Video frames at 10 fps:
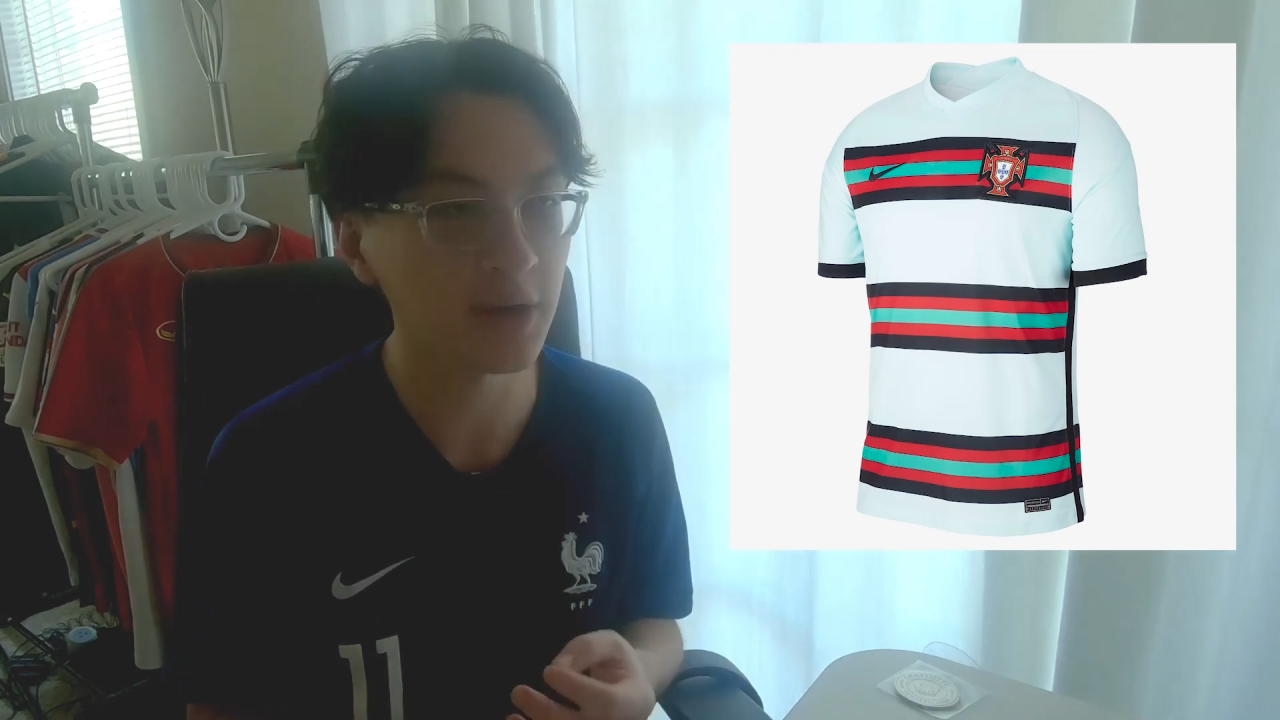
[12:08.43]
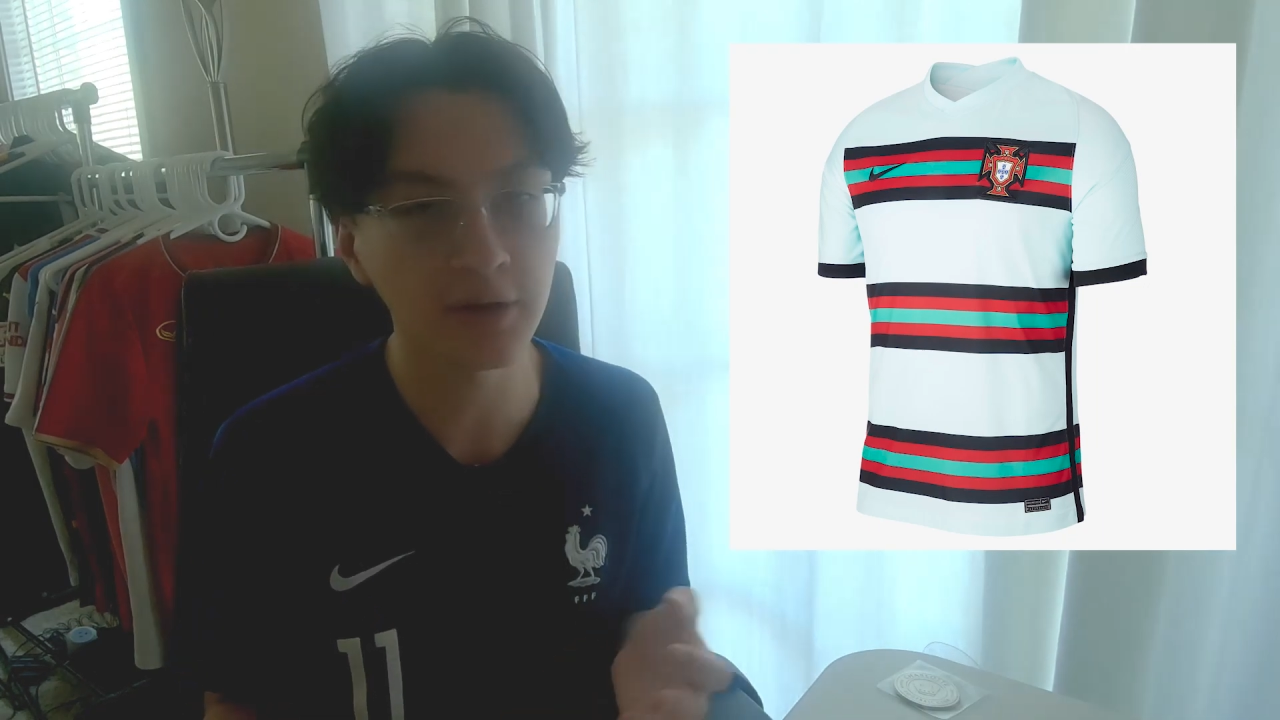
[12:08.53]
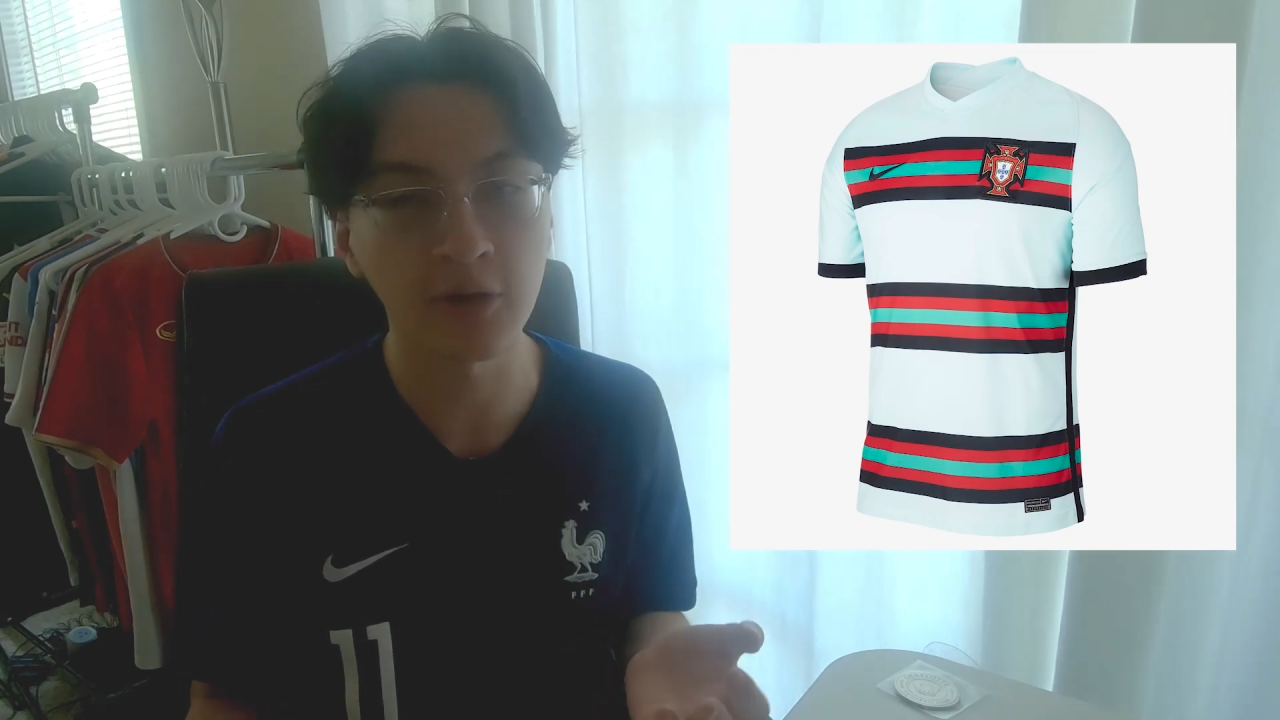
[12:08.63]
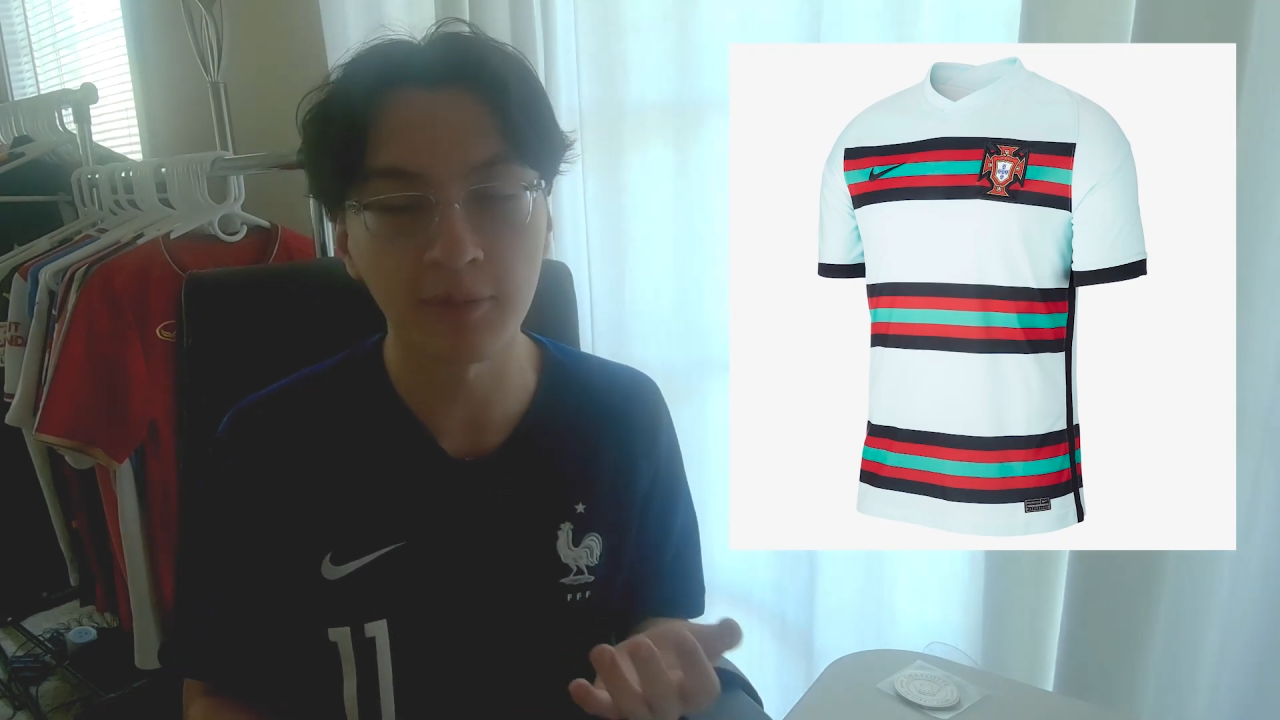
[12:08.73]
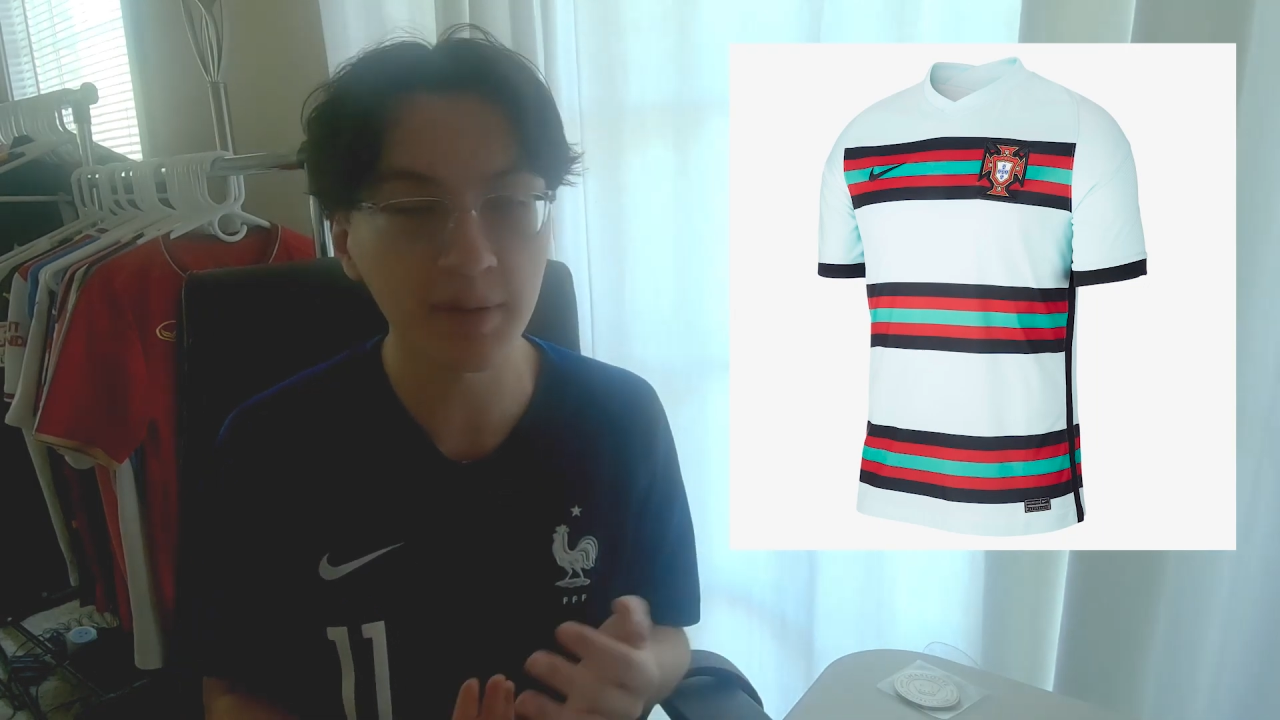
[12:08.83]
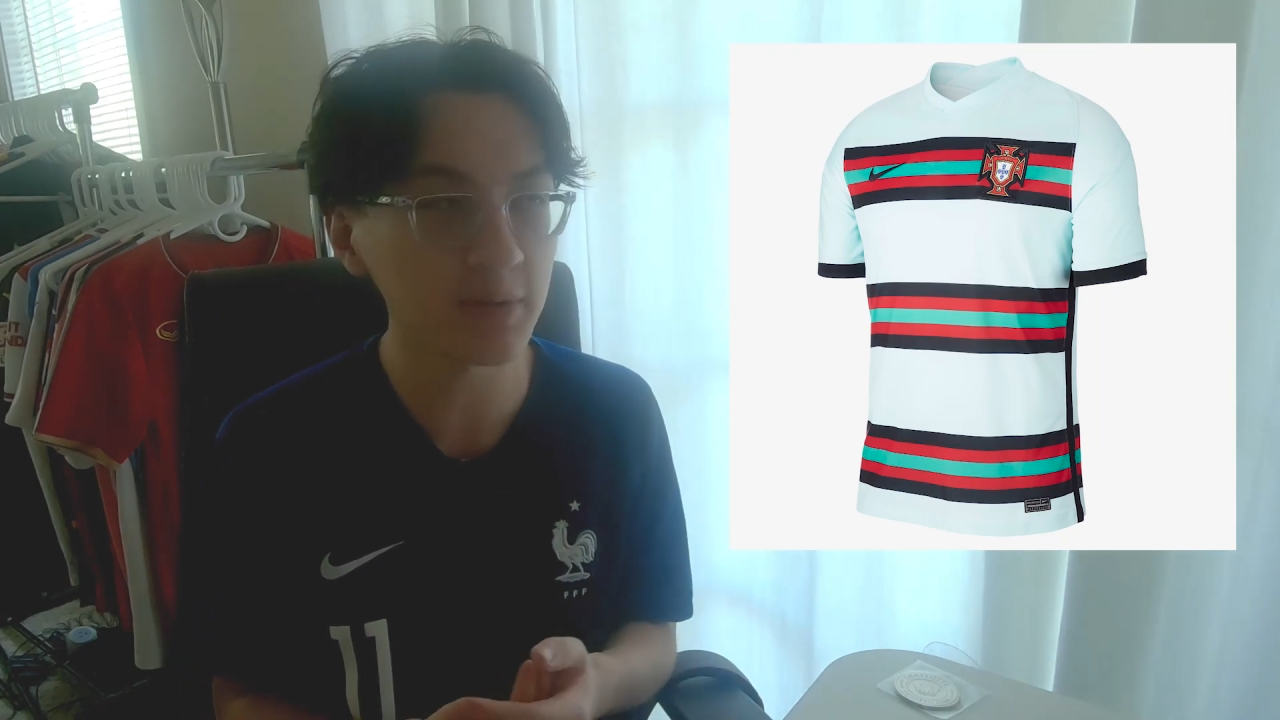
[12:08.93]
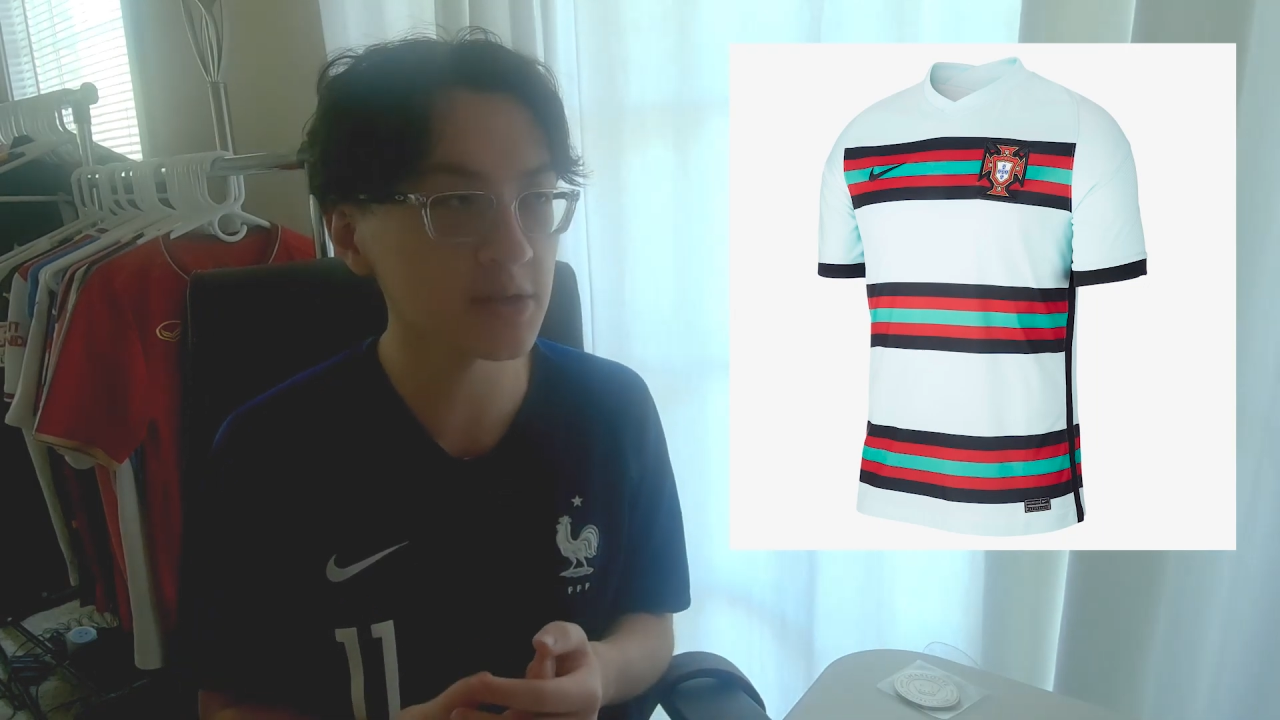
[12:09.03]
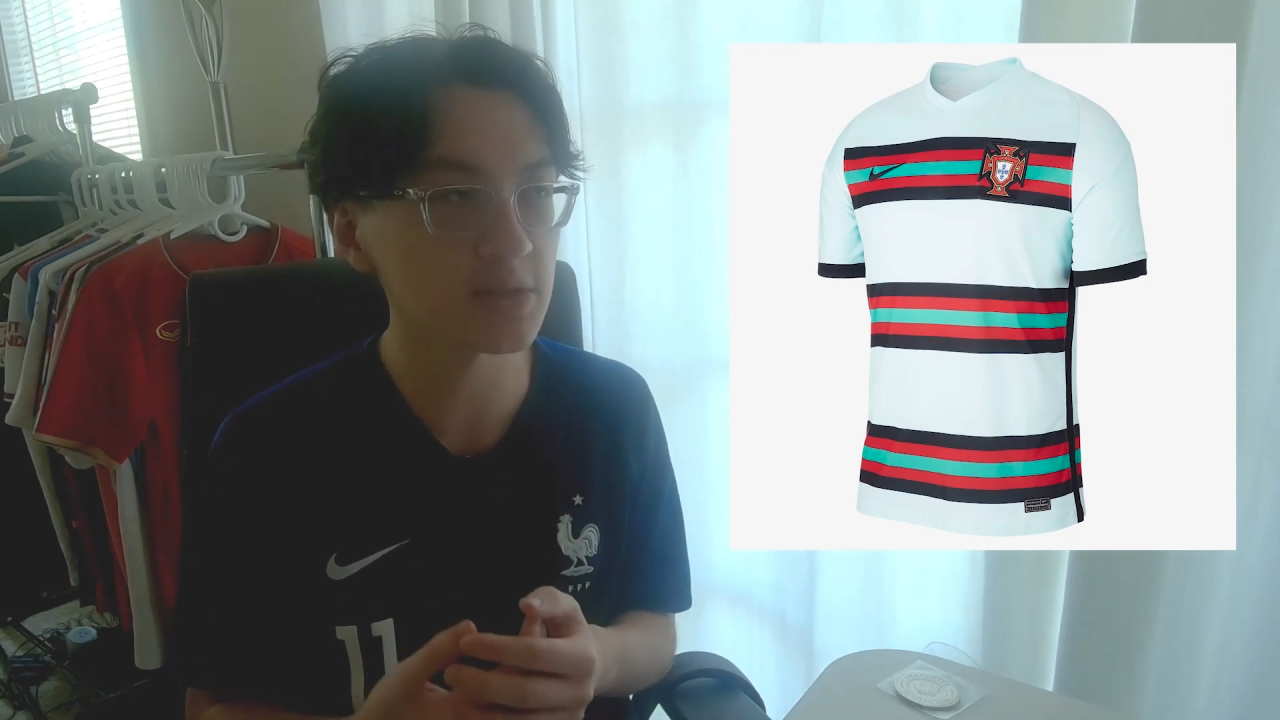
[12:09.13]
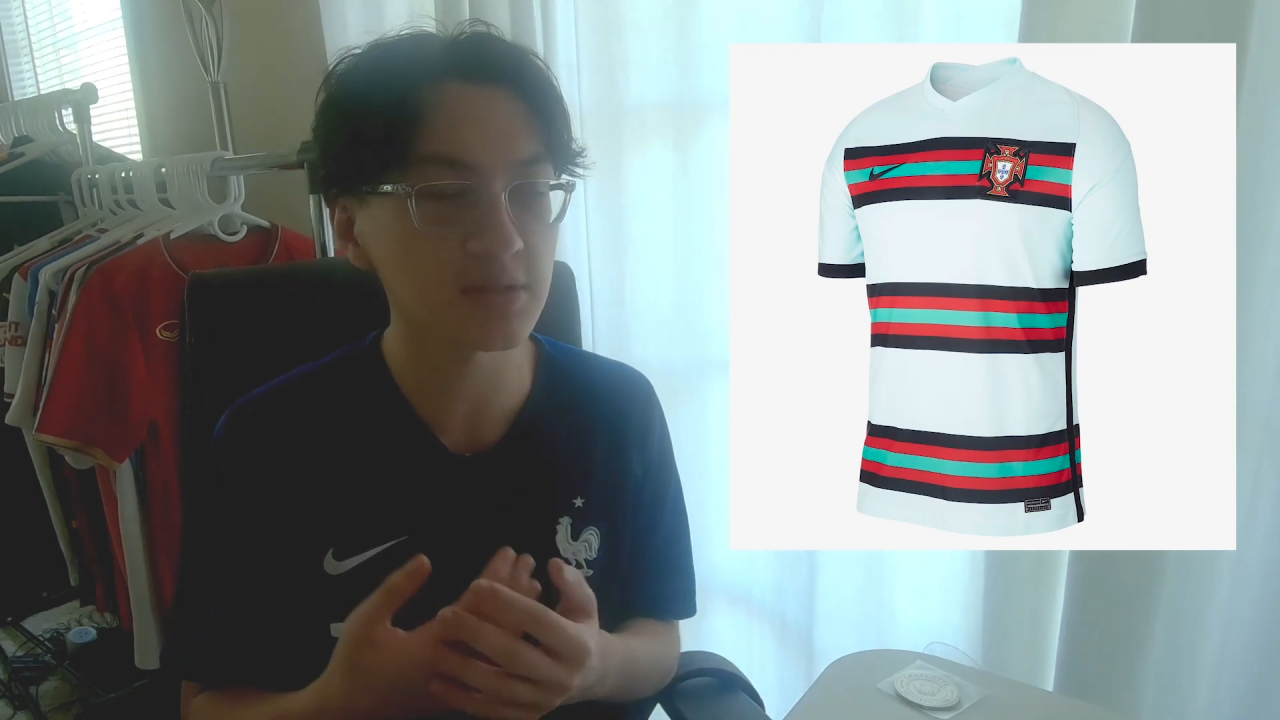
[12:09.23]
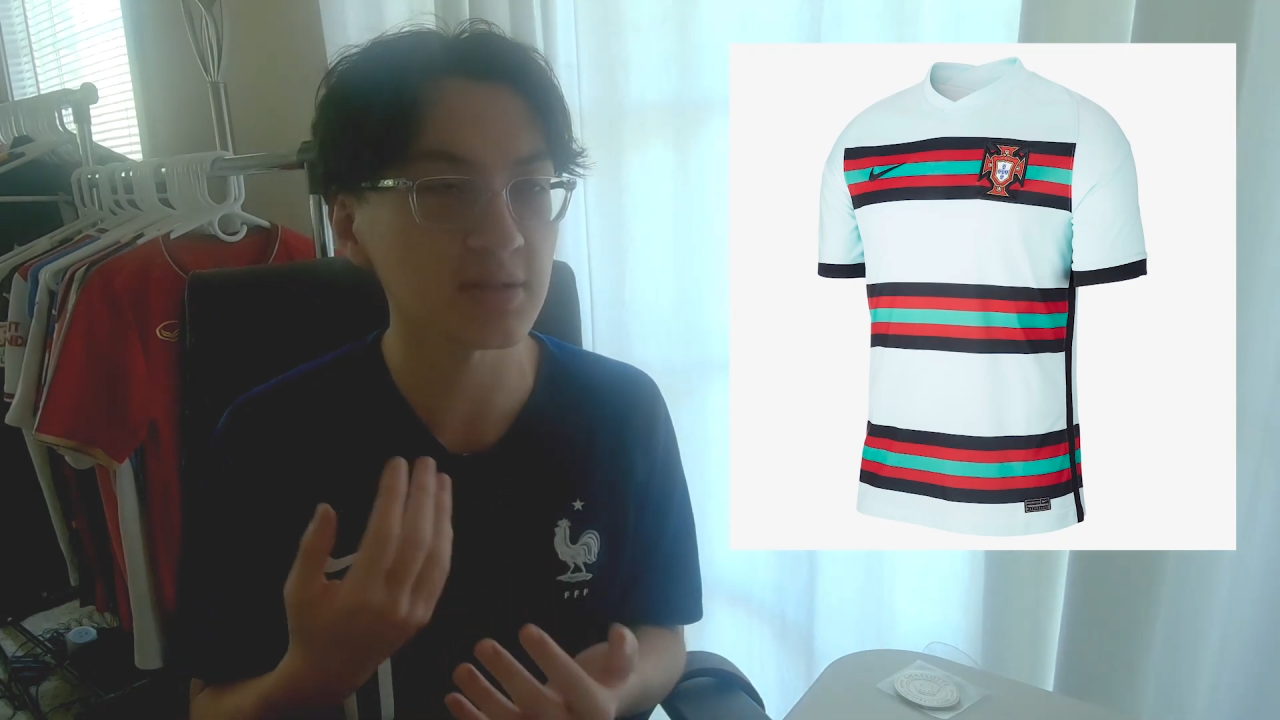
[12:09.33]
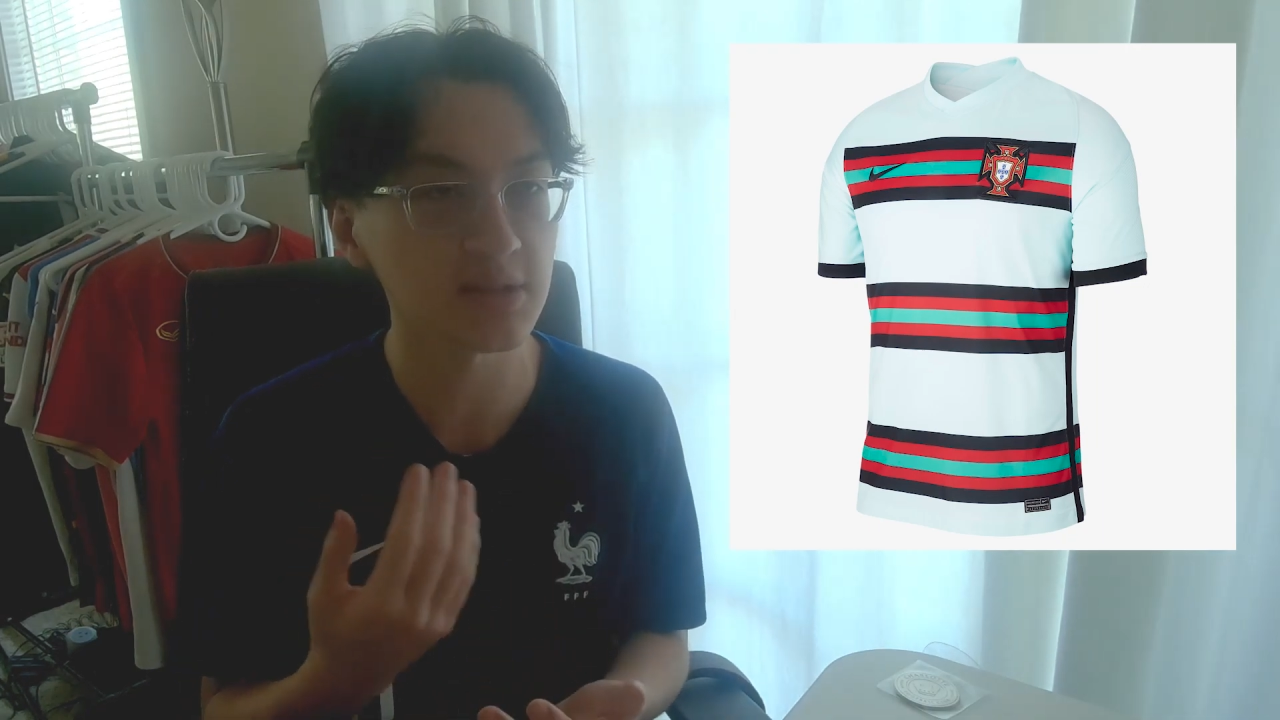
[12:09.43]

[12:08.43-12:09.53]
I don't know, maybe it's just